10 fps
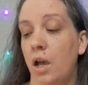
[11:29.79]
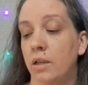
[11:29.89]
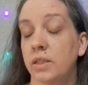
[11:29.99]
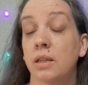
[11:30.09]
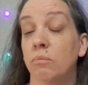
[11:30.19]

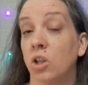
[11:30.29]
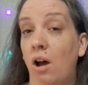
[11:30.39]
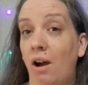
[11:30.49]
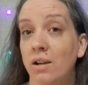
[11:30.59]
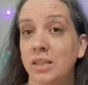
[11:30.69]
some
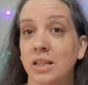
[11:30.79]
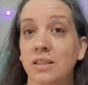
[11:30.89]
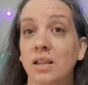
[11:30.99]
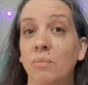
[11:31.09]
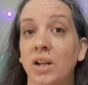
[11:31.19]
locks that
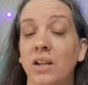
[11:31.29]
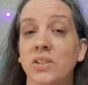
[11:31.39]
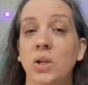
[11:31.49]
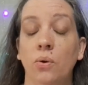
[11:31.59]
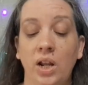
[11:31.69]
someone has
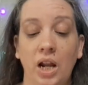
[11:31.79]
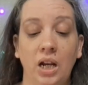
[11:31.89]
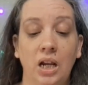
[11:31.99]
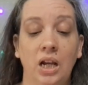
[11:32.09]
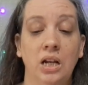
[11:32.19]

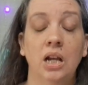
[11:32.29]
donated.